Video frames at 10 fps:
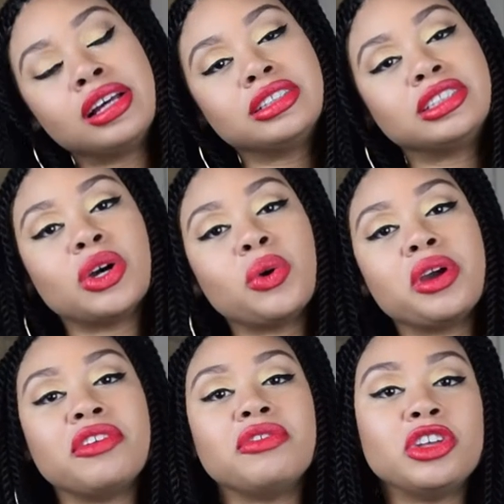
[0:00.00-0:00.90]
So
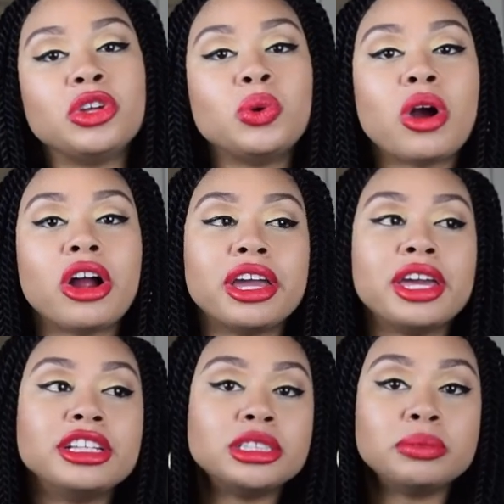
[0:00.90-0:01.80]
if you are
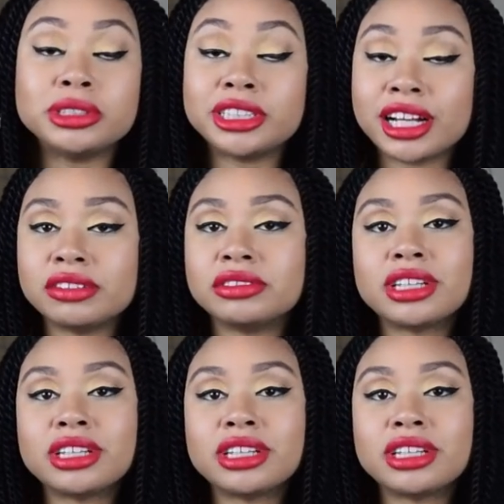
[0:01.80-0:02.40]
into protective